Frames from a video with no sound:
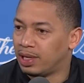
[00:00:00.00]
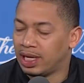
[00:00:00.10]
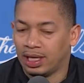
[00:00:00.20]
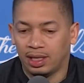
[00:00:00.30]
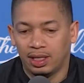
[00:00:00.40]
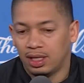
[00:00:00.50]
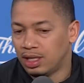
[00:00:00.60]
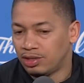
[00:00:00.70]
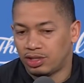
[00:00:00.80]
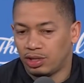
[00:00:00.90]
And
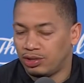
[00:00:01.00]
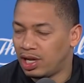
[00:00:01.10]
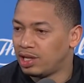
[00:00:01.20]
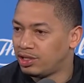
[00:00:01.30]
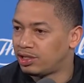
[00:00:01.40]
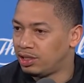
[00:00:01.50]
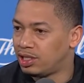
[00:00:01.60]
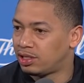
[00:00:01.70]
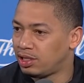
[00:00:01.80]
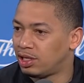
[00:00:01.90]
just told Dele, just
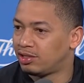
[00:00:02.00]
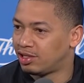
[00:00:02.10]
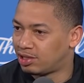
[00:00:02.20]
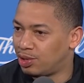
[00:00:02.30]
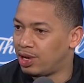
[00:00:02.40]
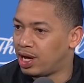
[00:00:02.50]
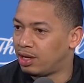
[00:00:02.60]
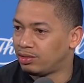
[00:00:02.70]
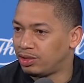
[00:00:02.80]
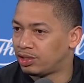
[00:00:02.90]
slow down.